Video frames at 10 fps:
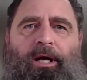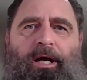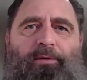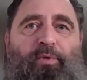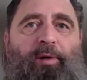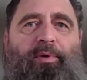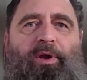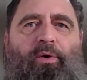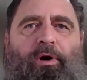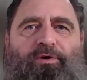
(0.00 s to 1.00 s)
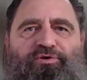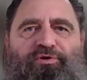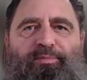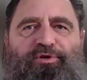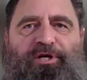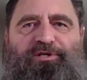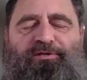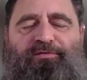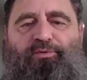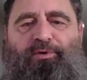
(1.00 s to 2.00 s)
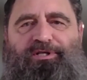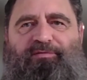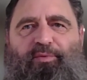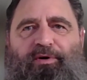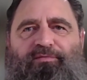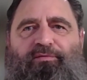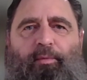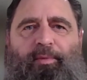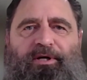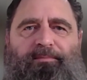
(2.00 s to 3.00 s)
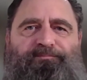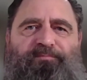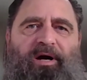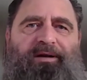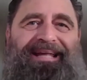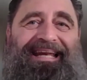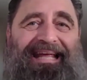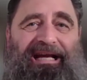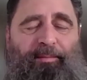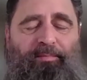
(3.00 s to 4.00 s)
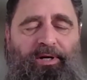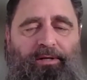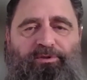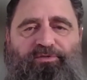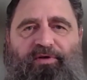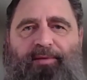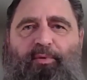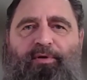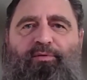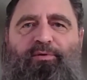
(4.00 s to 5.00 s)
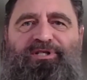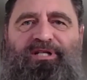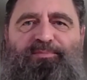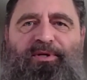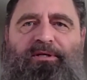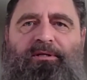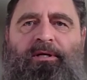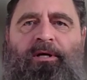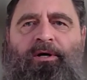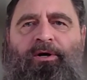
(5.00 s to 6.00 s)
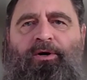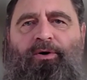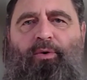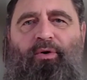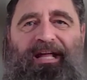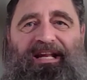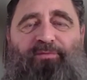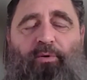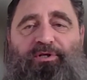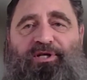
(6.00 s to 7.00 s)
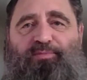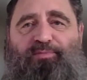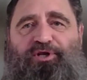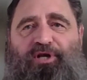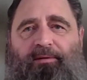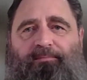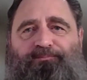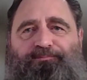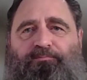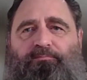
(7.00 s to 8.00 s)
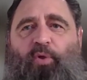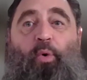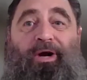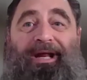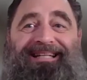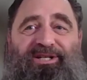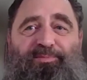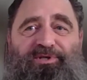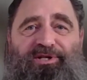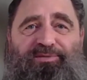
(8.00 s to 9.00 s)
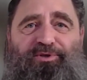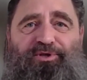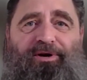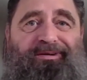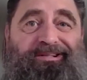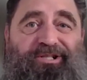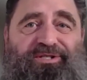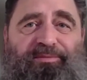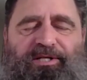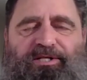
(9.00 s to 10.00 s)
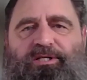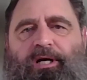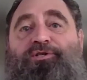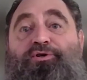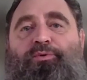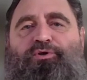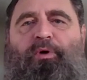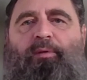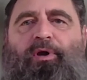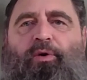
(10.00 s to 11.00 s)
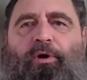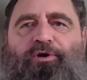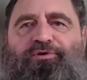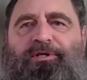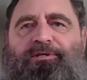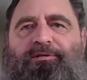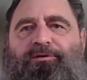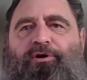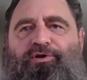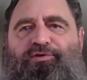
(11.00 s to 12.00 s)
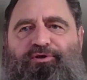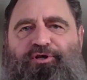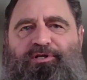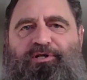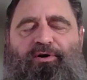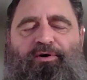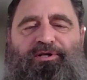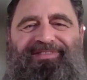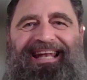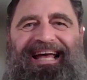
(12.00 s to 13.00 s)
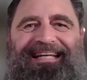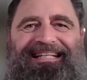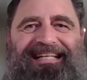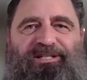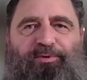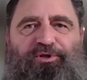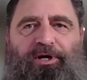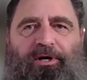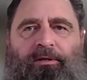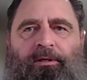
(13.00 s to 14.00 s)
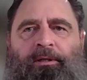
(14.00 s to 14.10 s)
and well below Wall Street projections of $27.4 billion. Net income was $5.46 billion, or 84 cents per share, or 86% per share on an adjusted basis. And this too was well below Wall Street calls for adjusted earnings of 90 cents per share,